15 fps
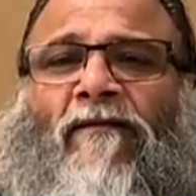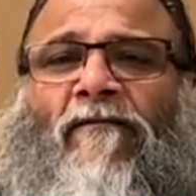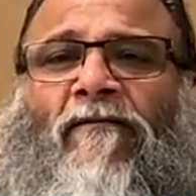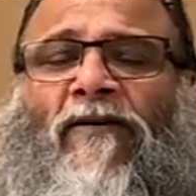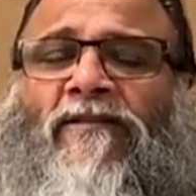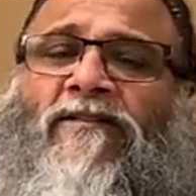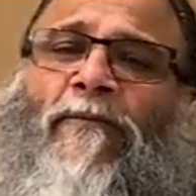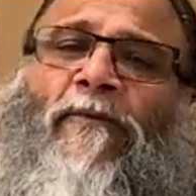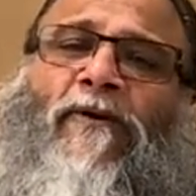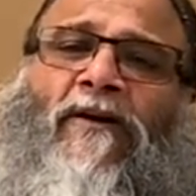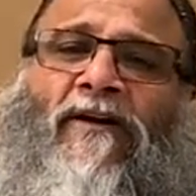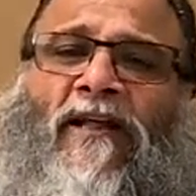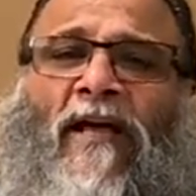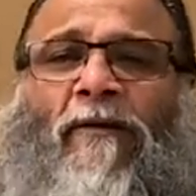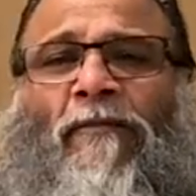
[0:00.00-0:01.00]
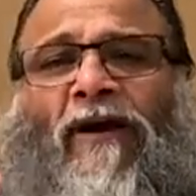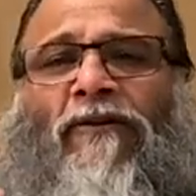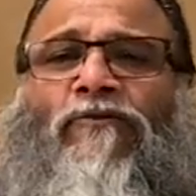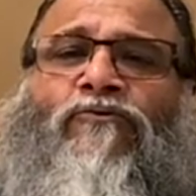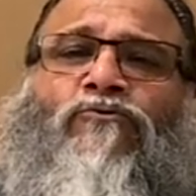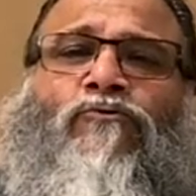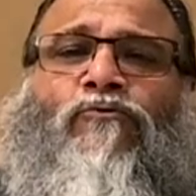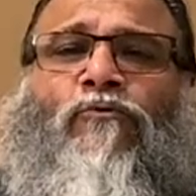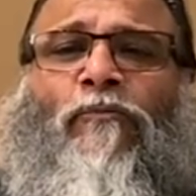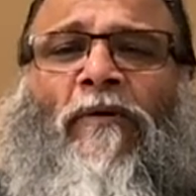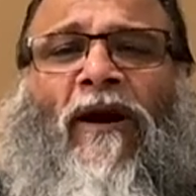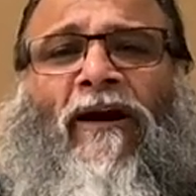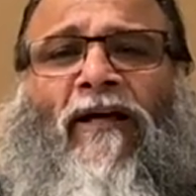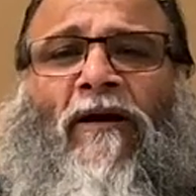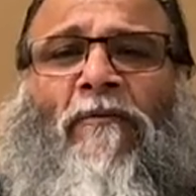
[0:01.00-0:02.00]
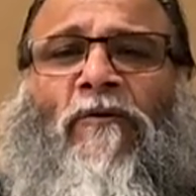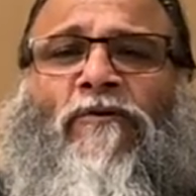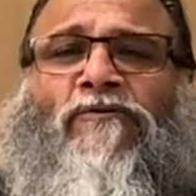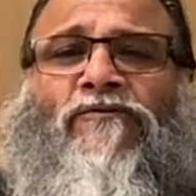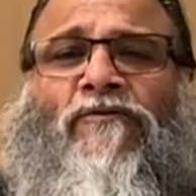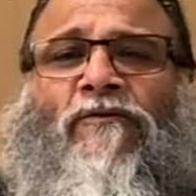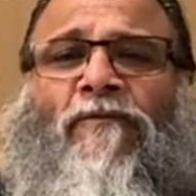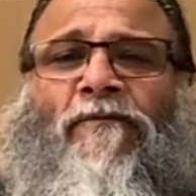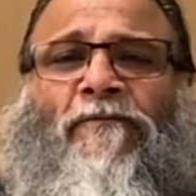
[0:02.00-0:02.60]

Once upon a time, I used to do pranayam also.